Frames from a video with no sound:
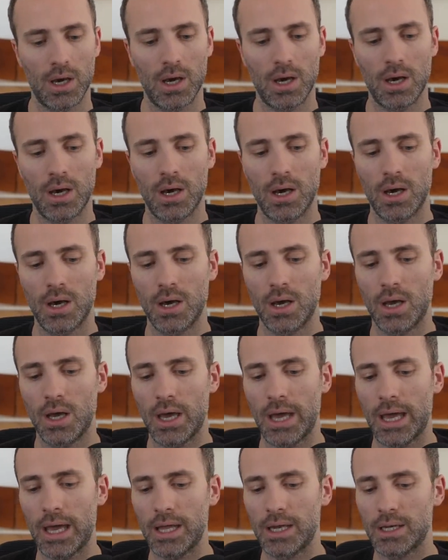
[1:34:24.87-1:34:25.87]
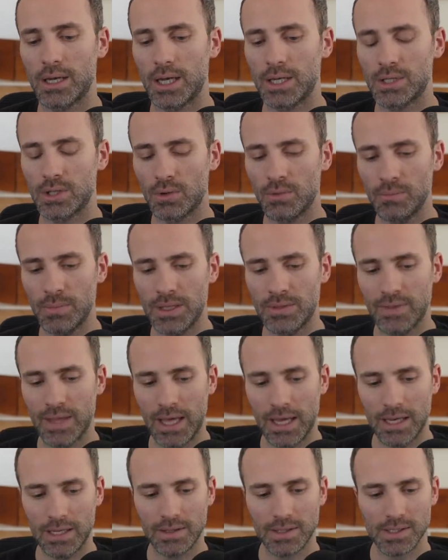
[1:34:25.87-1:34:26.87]
Uh, and I don't mean
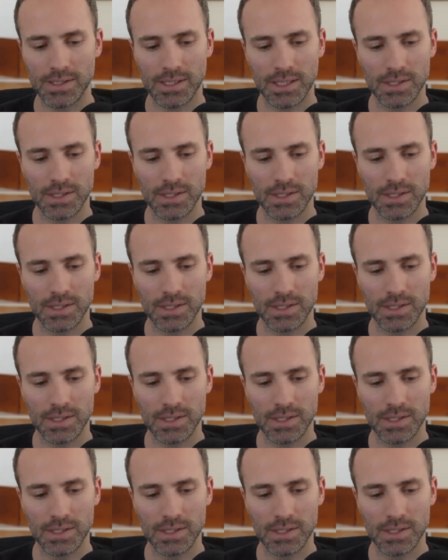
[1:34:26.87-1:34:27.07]
that in the